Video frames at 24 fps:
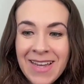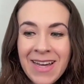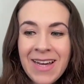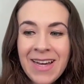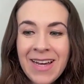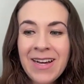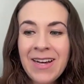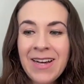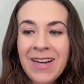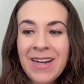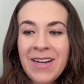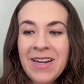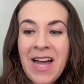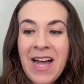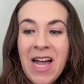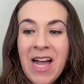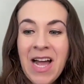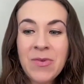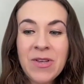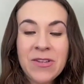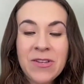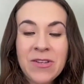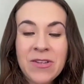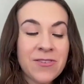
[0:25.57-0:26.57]

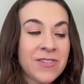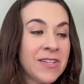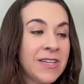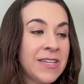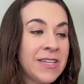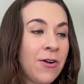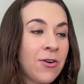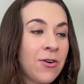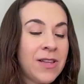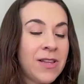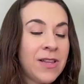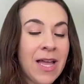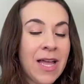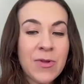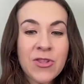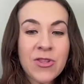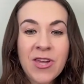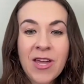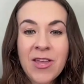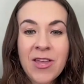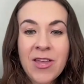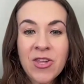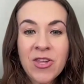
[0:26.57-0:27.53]
I'm interested in how climate change